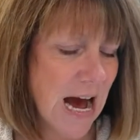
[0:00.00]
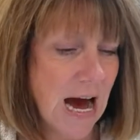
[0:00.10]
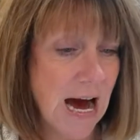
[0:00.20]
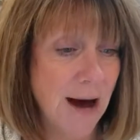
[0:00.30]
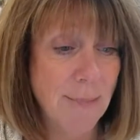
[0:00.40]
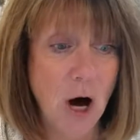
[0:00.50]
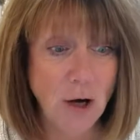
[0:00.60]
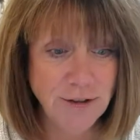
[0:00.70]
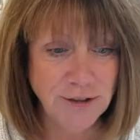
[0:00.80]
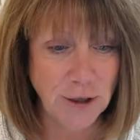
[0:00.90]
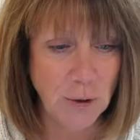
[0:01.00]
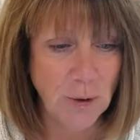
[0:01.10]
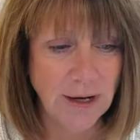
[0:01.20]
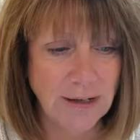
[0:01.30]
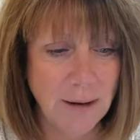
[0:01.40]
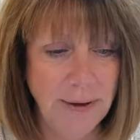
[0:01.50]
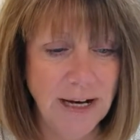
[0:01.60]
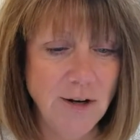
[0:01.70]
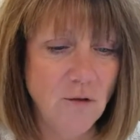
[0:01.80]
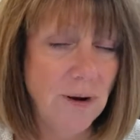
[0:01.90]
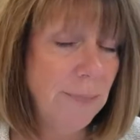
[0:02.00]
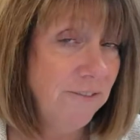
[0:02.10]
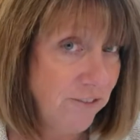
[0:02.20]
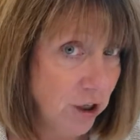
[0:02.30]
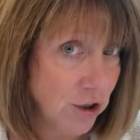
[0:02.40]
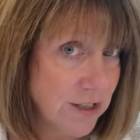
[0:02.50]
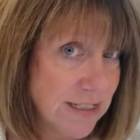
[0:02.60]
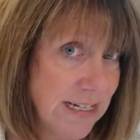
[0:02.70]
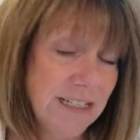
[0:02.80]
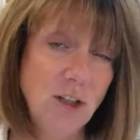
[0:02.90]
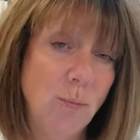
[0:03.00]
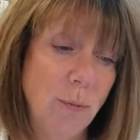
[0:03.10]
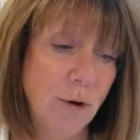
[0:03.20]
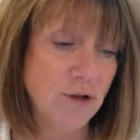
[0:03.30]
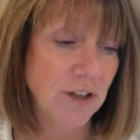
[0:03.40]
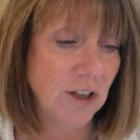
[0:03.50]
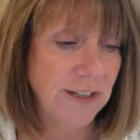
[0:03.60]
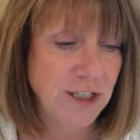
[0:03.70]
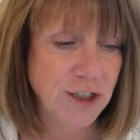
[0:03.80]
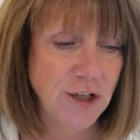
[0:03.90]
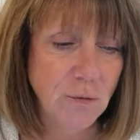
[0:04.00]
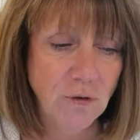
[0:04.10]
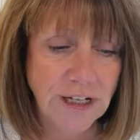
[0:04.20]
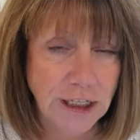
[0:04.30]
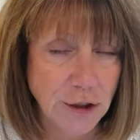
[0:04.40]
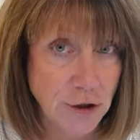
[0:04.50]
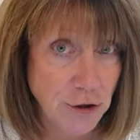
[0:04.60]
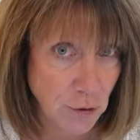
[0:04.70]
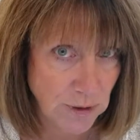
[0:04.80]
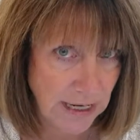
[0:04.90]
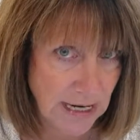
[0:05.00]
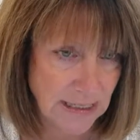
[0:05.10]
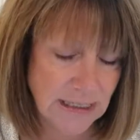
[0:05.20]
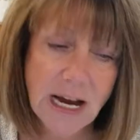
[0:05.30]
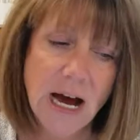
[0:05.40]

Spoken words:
Also, coming November 1st is a new promotion called the Snowflake Showcase.